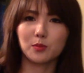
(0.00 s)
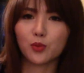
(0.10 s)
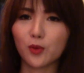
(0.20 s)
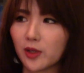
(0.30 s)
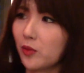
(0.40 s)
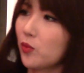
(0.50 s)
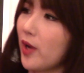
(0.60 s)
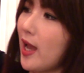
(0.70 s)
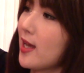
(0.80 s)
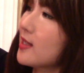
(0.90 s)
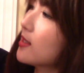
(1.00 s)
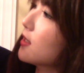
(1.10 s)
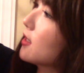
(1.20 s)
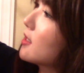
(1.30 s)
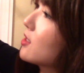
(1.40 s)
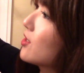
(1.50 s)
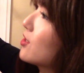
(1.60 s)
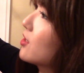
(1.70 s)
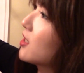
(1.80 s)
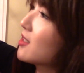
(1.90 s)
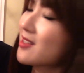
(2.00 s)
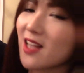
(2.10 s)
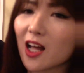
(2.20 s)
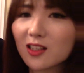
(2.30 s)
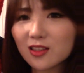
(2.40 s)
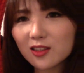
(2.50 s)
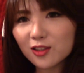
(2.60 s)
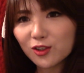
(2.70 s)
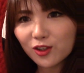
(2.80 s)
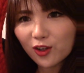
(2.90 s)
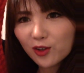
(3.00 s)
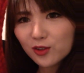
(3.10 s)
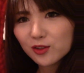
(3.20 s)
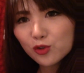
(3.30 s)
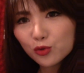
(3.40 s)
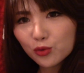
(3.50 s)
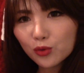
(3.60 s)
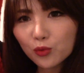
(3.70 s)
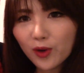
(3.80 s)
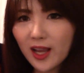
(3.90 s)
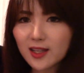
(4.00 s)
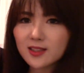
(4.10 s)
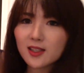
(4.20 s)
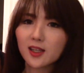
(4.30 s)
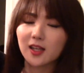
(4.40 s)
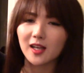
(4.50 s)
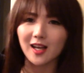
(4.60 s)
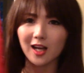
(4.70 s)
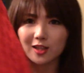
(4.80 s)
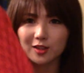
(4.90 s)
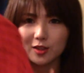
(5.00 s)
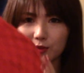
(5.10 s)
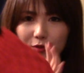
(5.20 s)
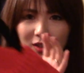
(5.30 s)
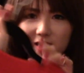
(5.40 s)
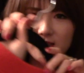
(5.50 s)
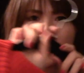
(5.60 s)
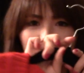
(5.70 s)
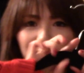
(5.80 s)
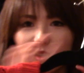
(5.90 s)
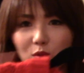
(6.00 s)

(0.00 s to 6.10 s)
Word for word: pretty red. It's just solid, true red. I don't know if you can see the